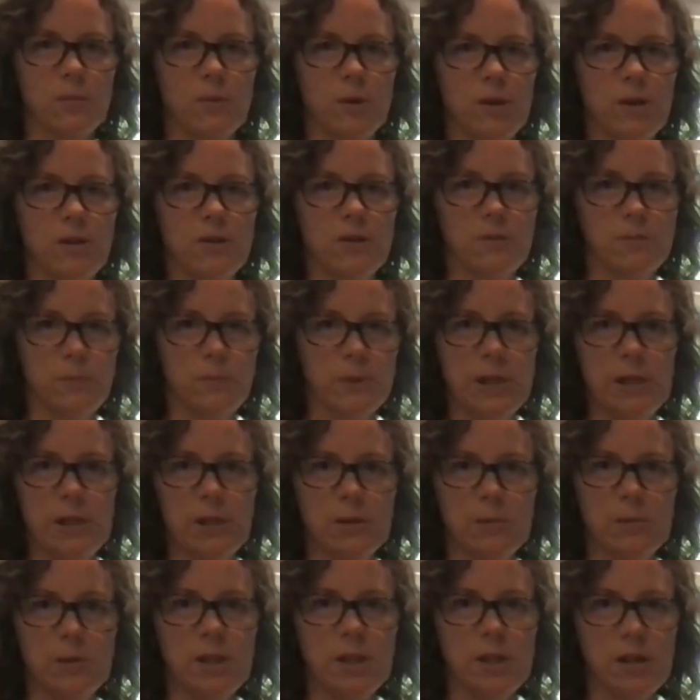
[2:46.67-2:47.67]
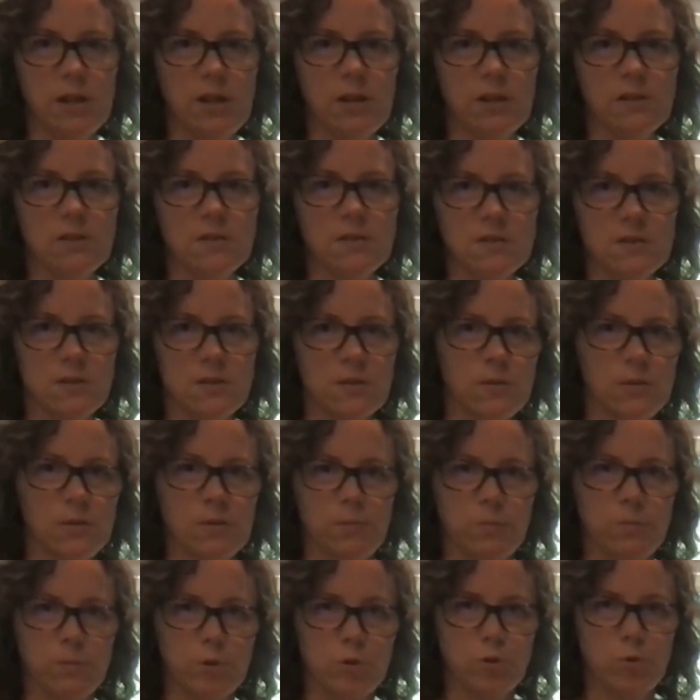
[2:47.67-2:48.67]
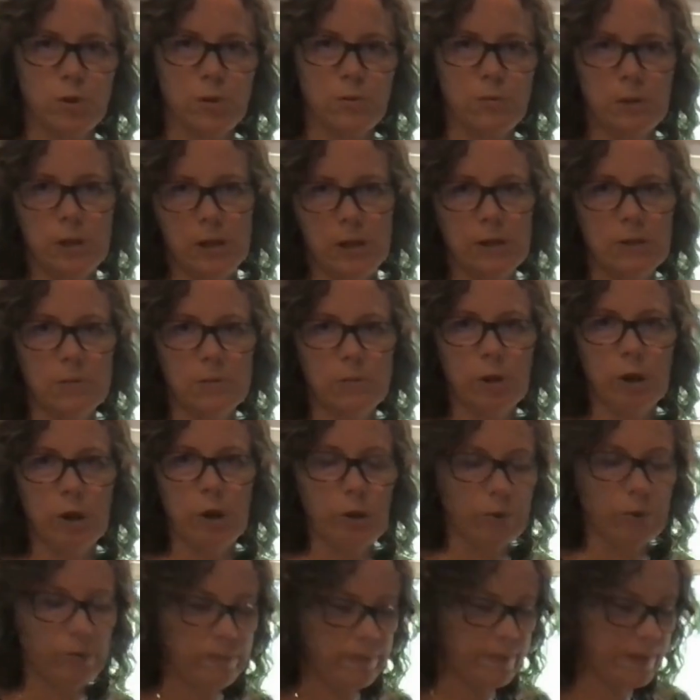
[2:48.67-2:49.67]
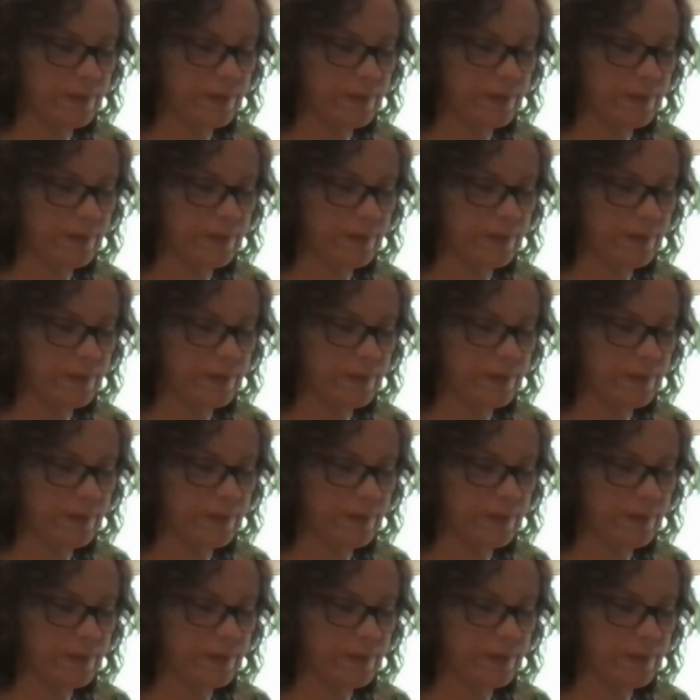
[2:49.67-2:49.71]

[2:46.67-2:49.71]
ones, medium heat. So between medium low.